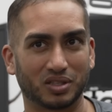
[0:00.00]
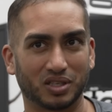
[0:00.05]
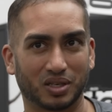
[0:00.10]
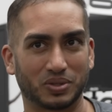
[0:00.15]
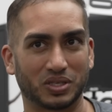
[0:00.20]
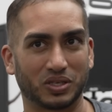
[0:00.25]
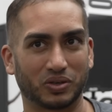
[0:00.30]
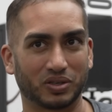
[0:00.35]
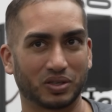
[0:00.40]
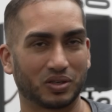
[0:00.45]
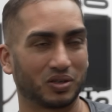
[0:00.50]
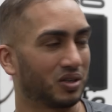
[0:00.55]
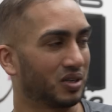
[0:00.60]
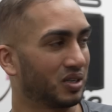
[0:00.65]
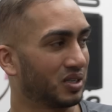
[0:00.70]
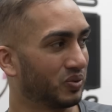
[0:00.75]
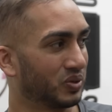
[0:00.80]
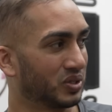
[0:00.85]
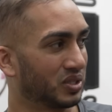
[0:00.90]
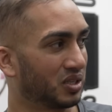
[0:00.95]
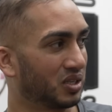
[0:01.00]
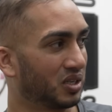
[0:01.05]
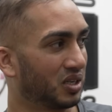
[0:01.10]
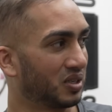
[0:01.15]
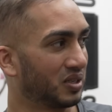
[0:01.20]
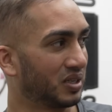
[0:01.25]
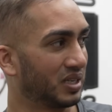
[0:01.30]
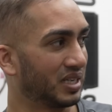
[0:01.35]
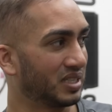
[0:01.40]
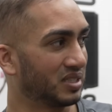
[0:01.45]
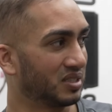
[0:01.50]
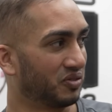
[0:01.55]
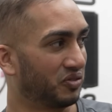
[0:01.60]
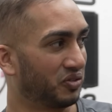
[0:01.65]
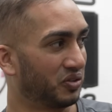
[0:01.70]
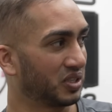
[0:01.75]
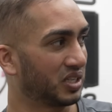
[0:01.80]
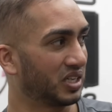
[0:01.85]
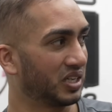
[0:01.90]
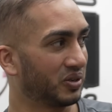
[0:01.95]
top secret car, it was the color, it has the
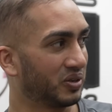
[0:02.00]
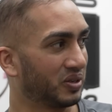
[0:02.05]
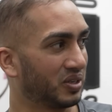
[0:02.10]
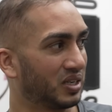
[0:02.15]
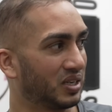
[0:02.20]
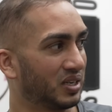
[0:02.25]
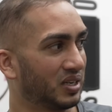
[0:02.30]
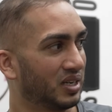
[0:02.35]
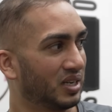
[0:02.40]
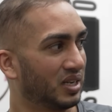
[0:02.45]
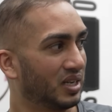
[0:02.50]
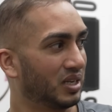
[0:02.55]
full kit on there,